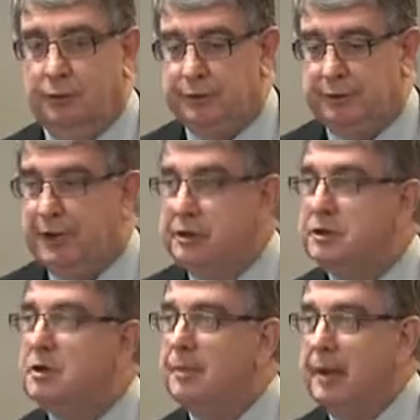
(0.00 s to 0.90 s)

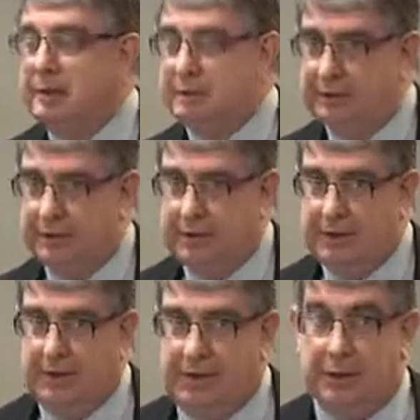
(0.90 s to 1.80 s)
presentation about
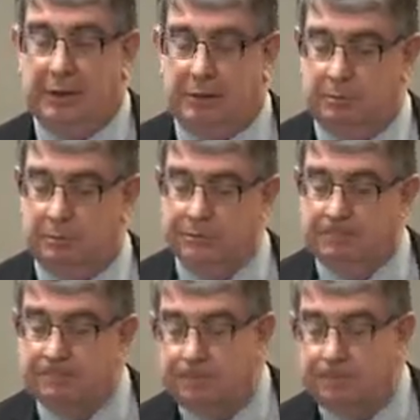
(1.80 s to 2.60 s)
outcomes.